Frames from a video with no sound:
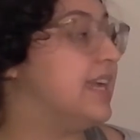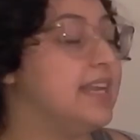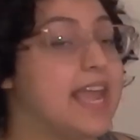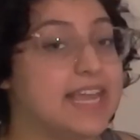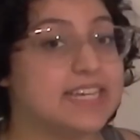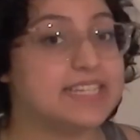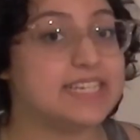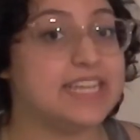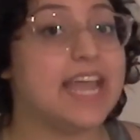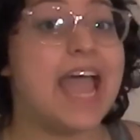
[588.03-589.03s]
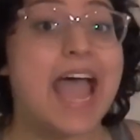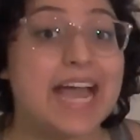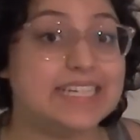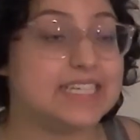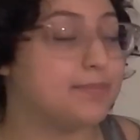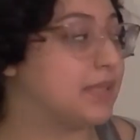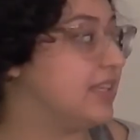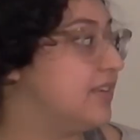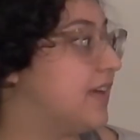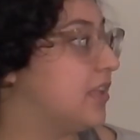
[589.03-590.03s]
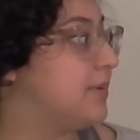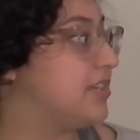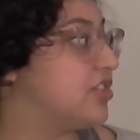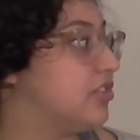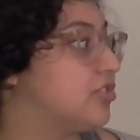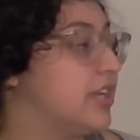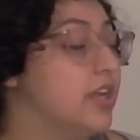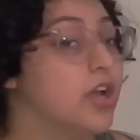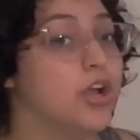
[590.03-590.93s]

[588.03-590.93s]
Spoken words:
in ASD and typically developing children,